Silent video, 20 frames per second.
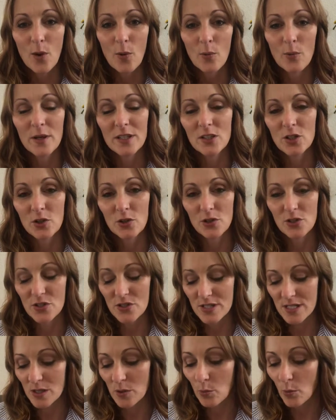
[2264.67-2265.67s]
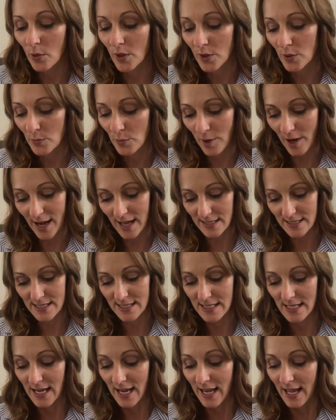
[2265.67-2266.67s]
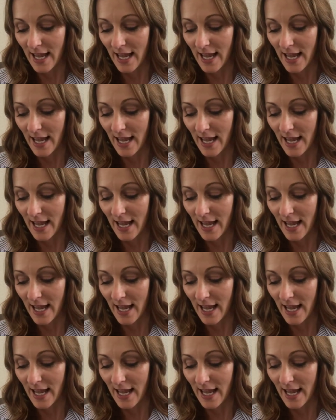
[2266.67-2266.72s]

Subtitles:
when you're using WordPress.